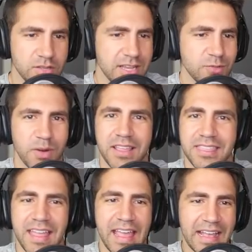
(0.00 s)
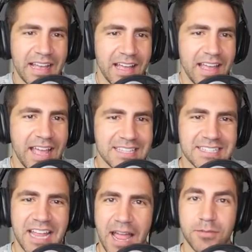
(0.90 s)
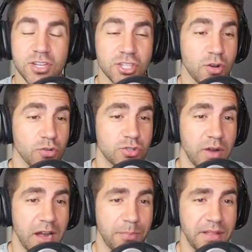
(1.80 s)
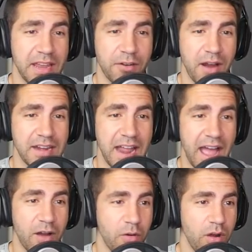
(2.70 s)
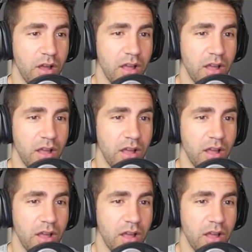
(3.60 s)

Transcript: So, guys, what do you think? Is it time to just go straight up in the air right now?